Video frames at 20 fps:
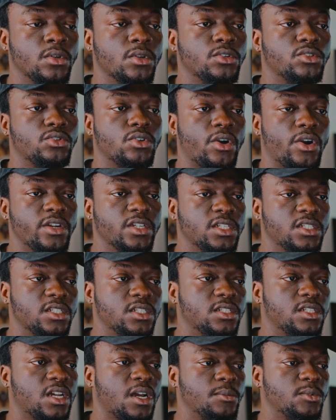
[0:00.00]
So I already
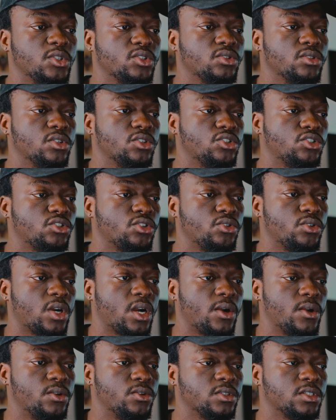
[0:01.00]
did that. I'm just gonna show you
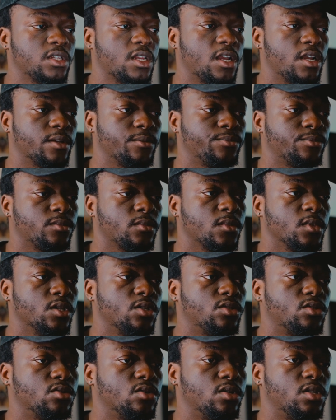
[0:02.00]
how it looks like.
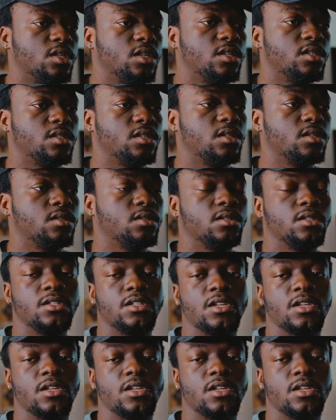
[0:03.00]
So this is it. It's